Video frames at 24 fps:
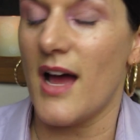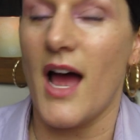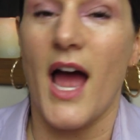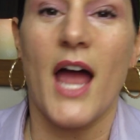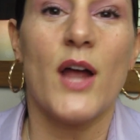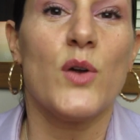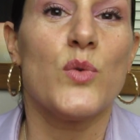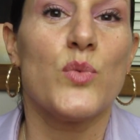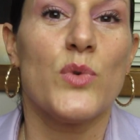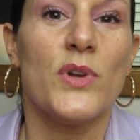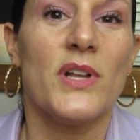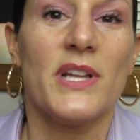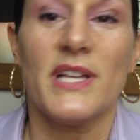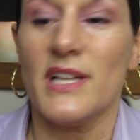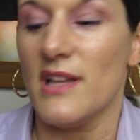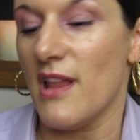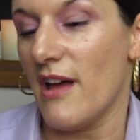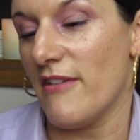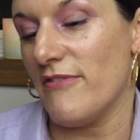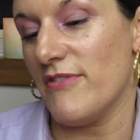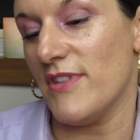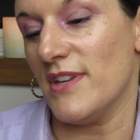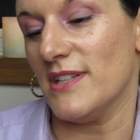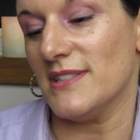I really
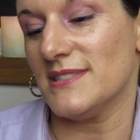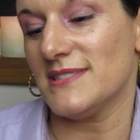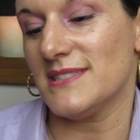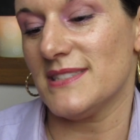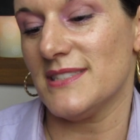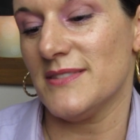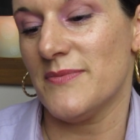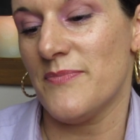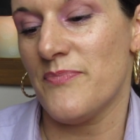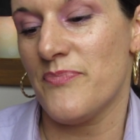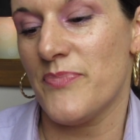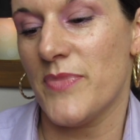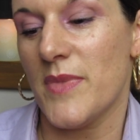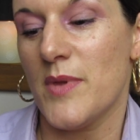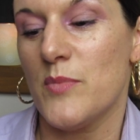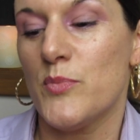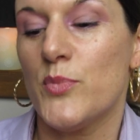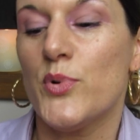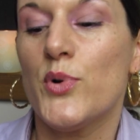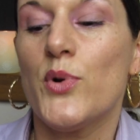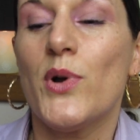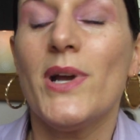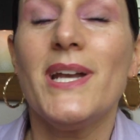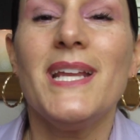love this.
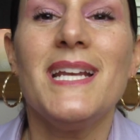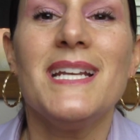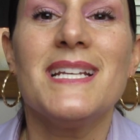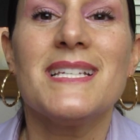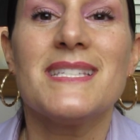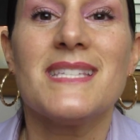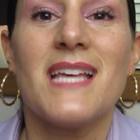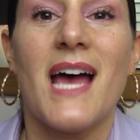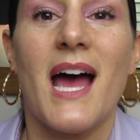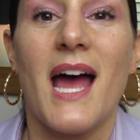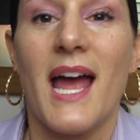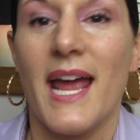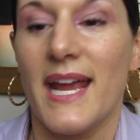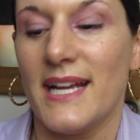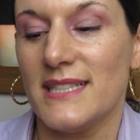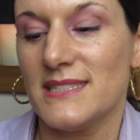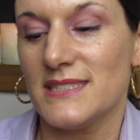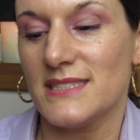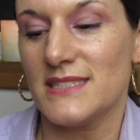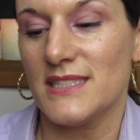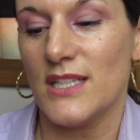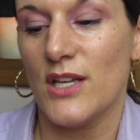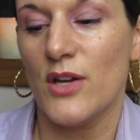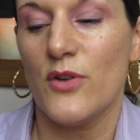Pretty
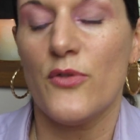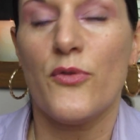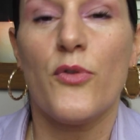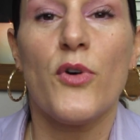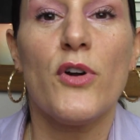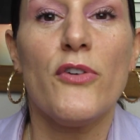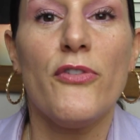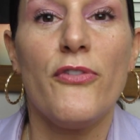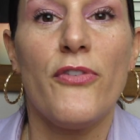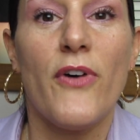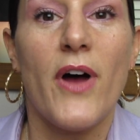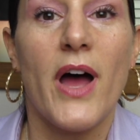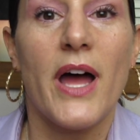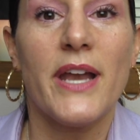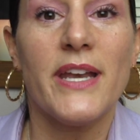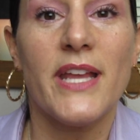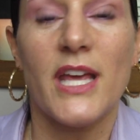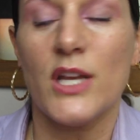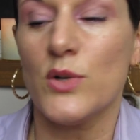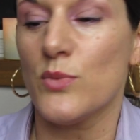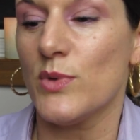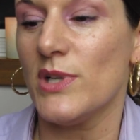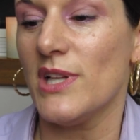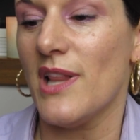designs for fun
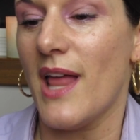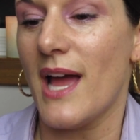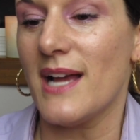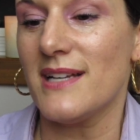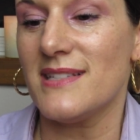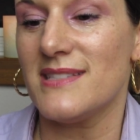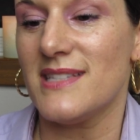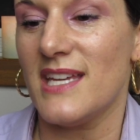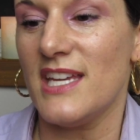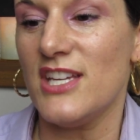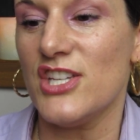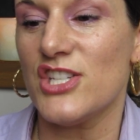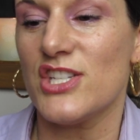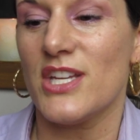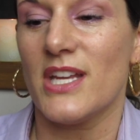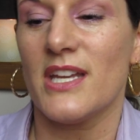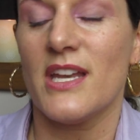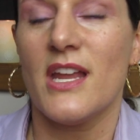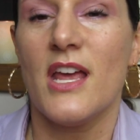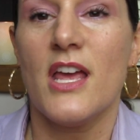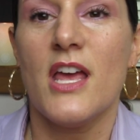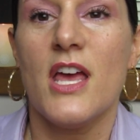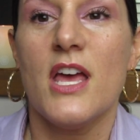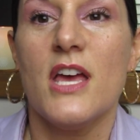and
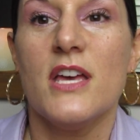relaxation.